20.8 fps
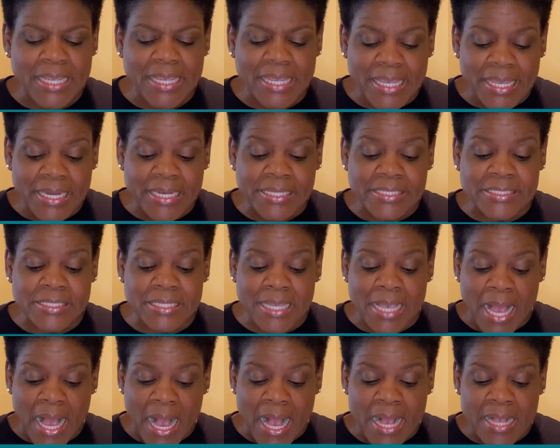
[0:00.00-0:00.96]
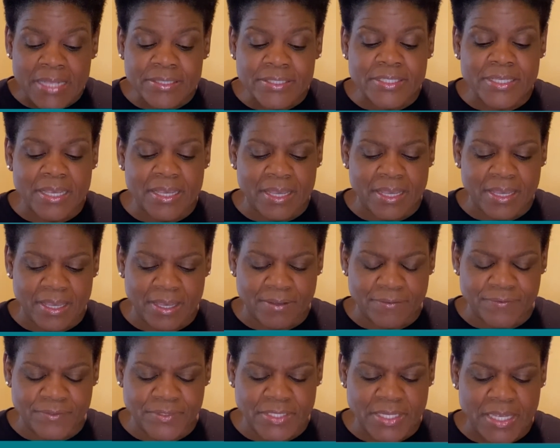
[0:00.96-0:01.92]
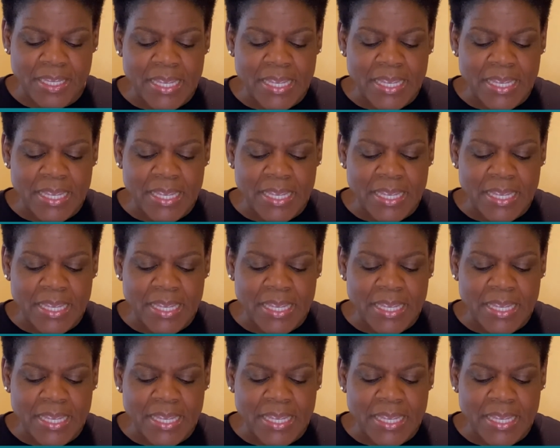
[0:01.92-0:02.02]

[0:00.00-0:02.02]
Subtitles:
It is God's gift.